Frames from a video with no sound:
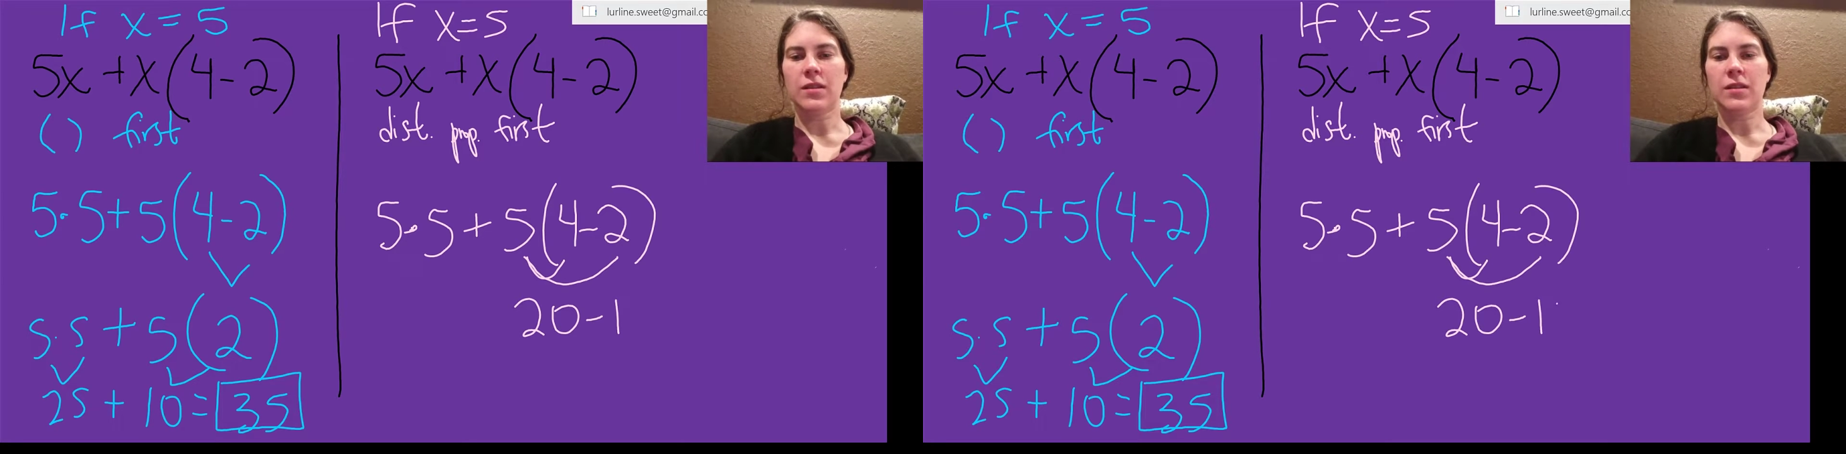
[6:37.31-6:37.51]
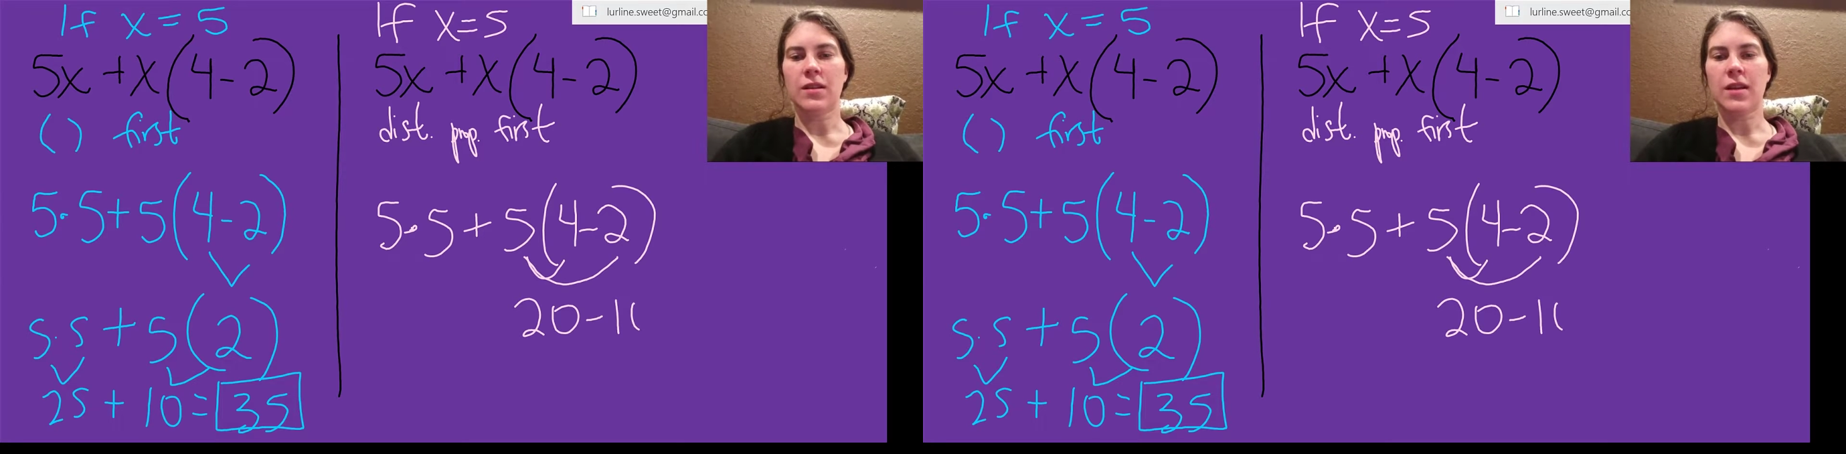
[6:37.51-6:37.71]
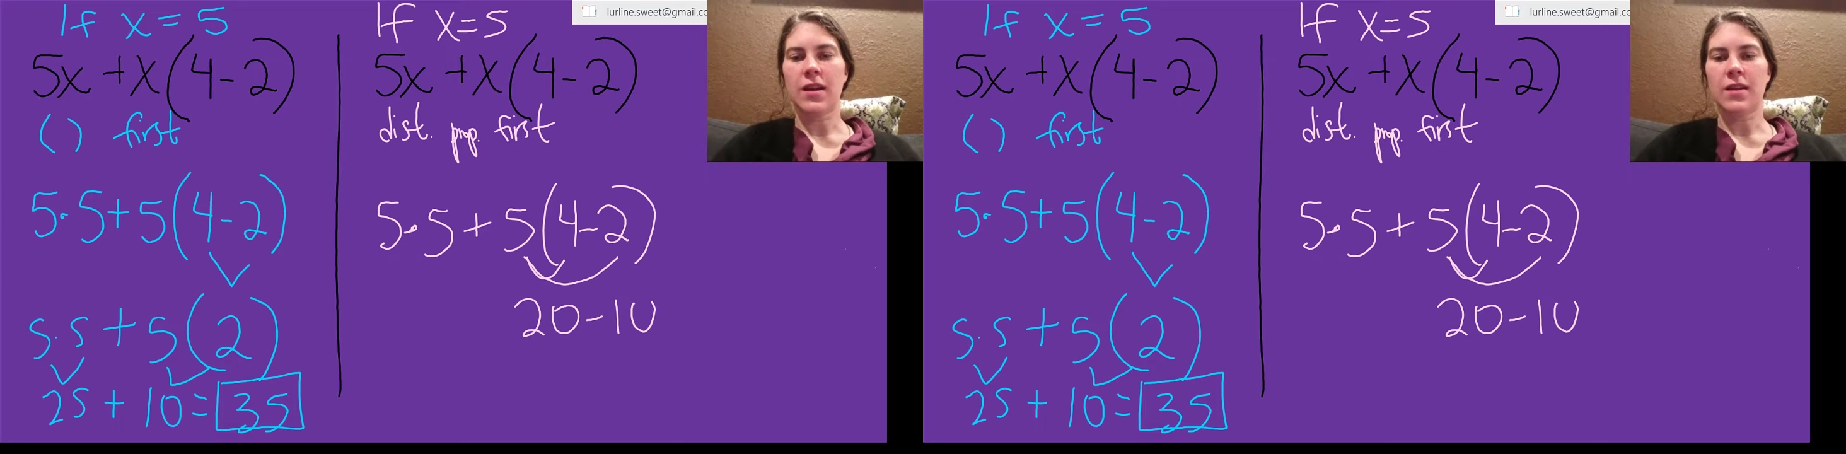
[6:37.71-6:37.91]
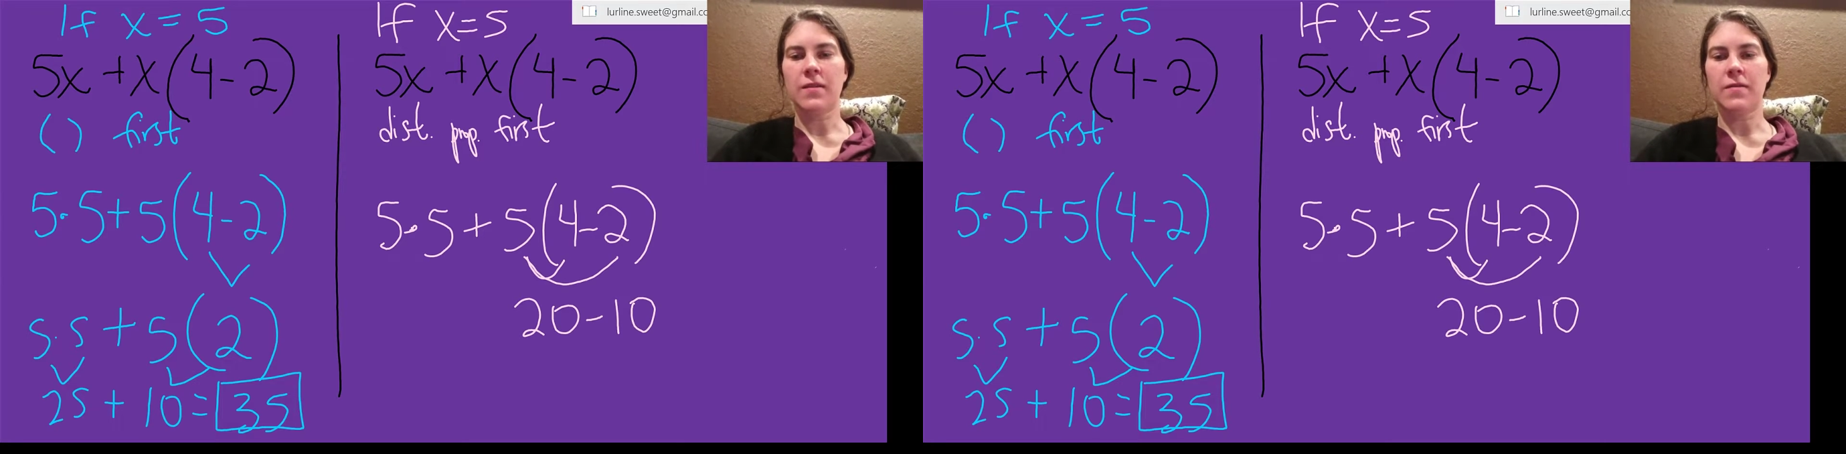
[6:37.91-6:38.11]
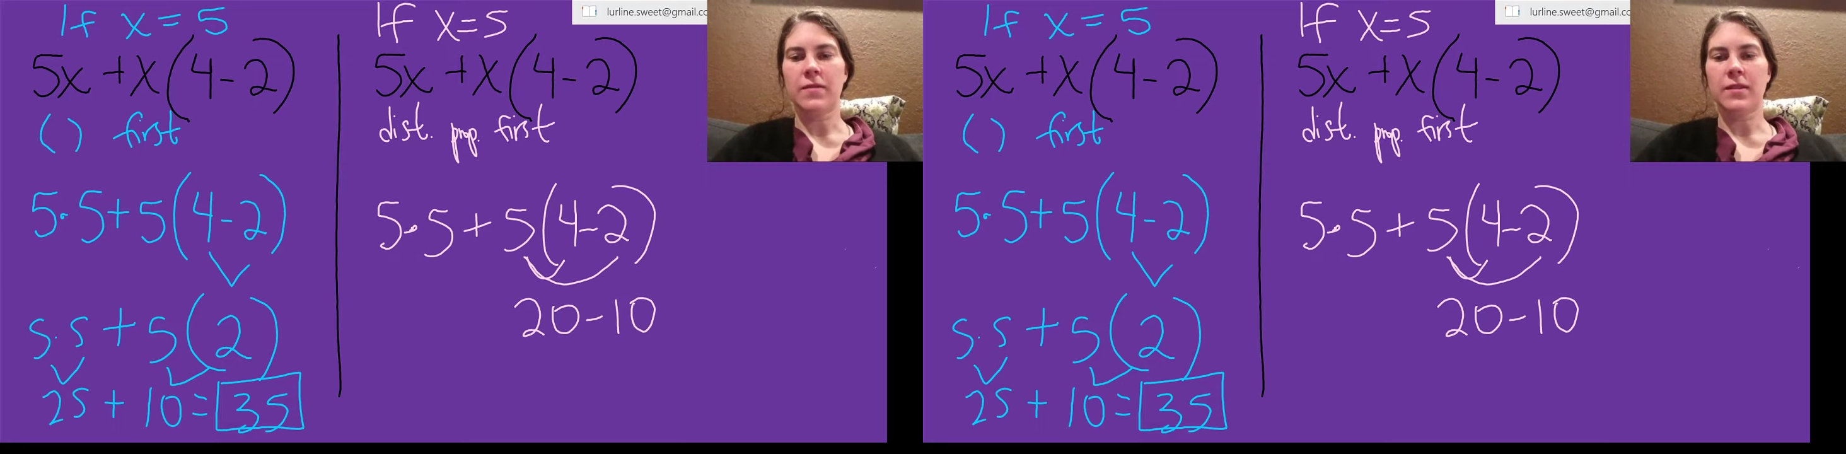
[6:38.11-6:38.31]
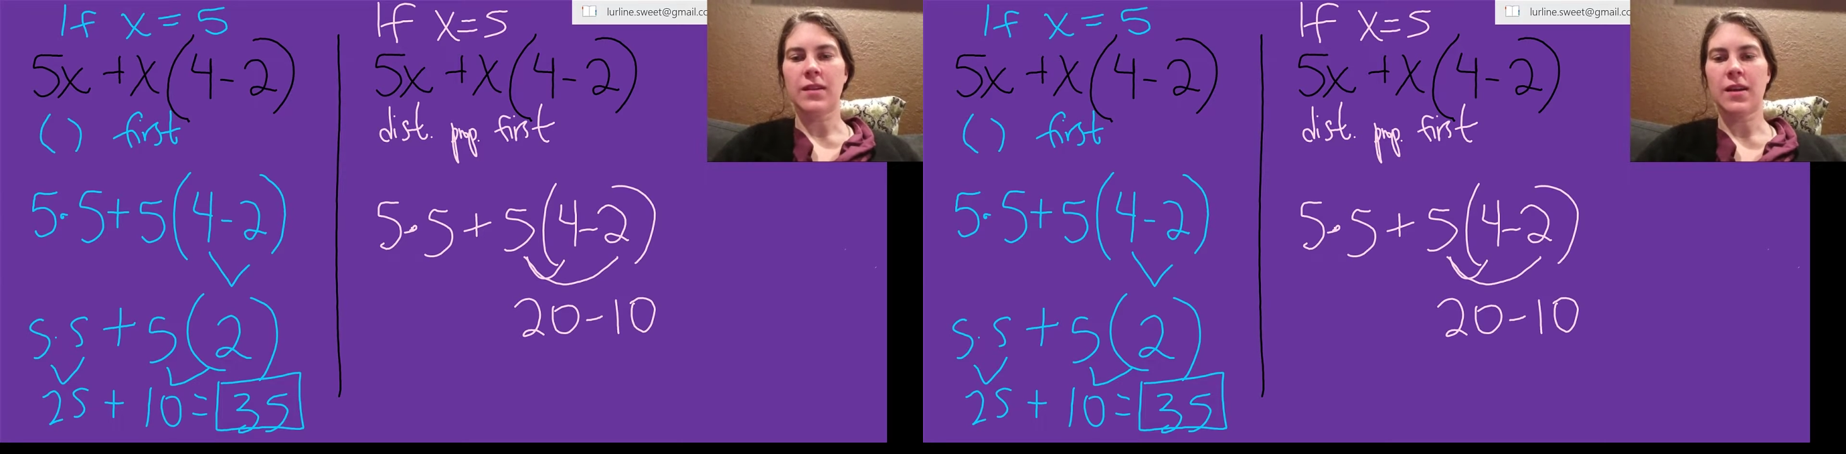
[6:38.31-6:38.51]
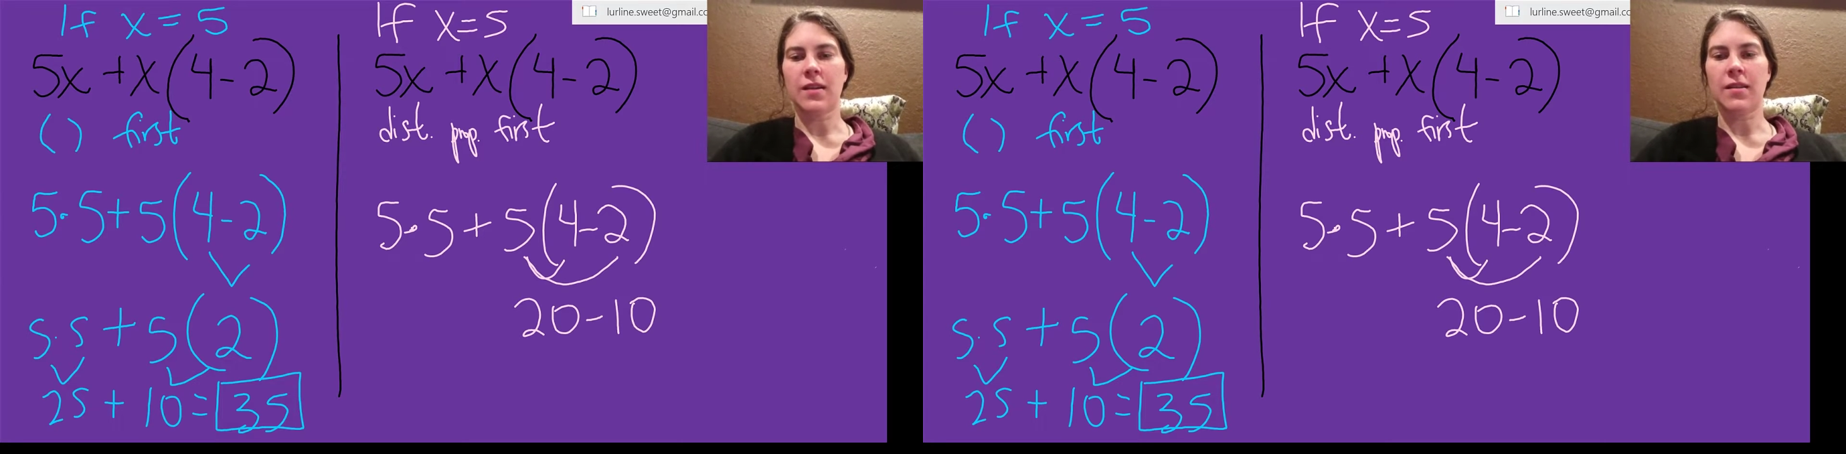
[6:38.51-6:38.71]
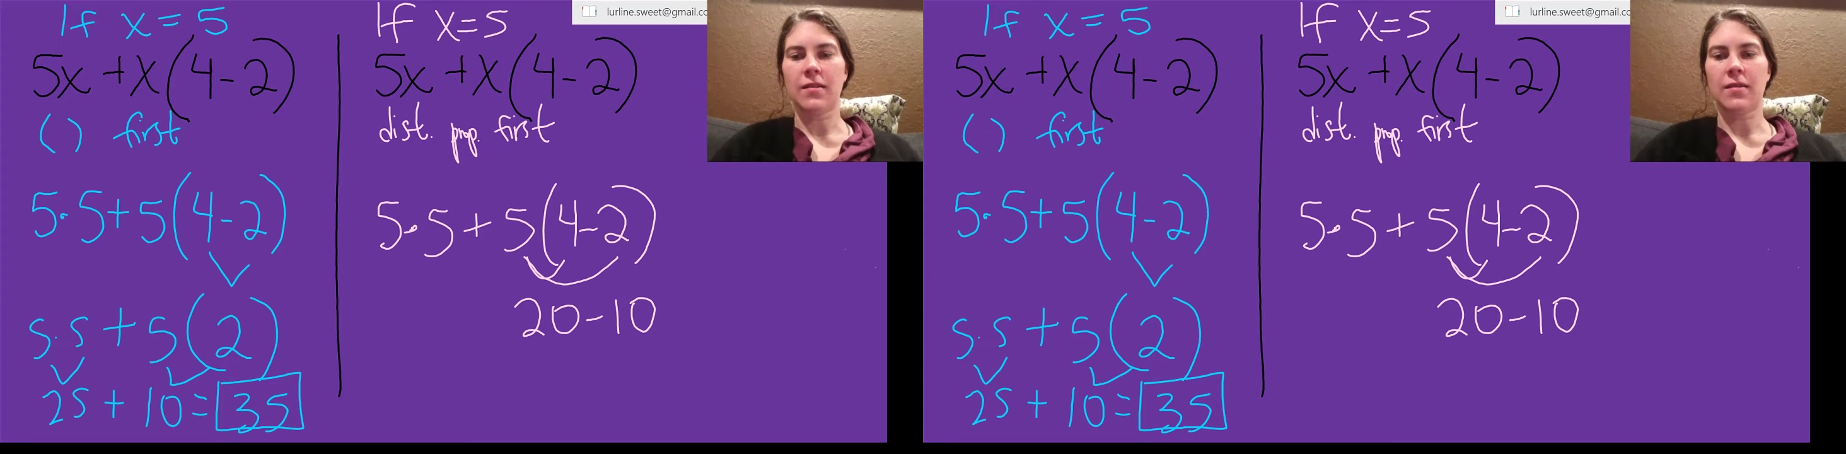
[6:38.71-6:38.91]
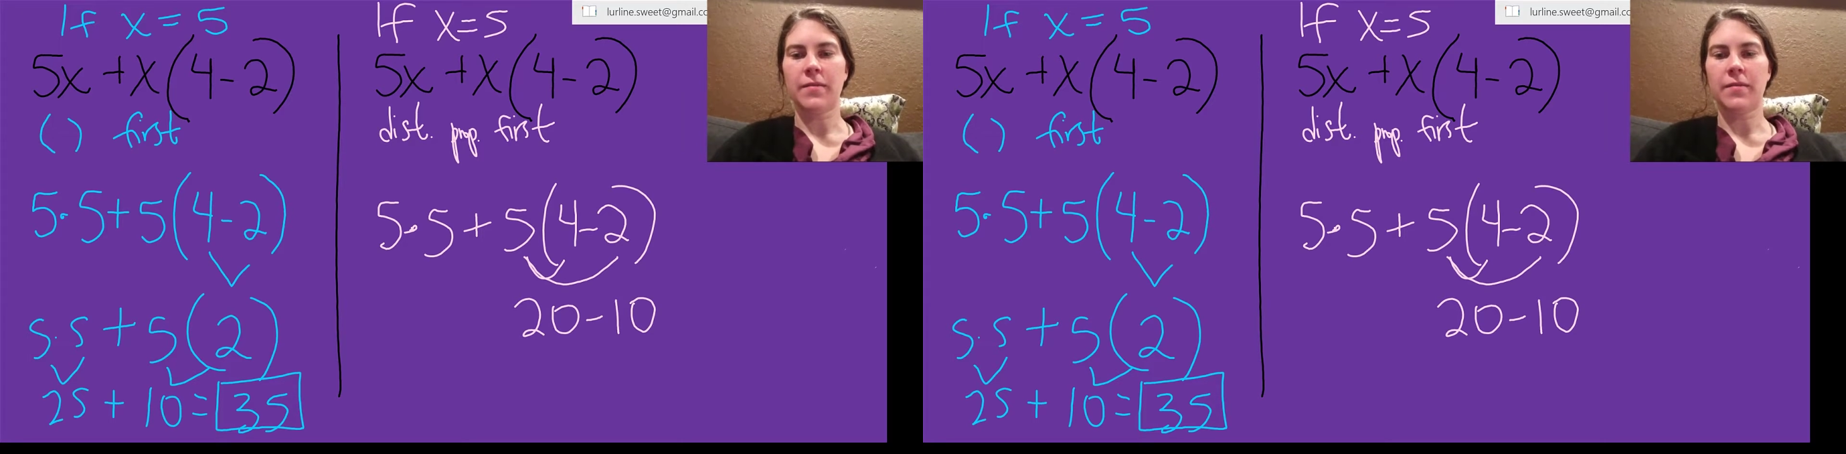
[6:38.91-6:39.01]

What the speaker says: is negative 10.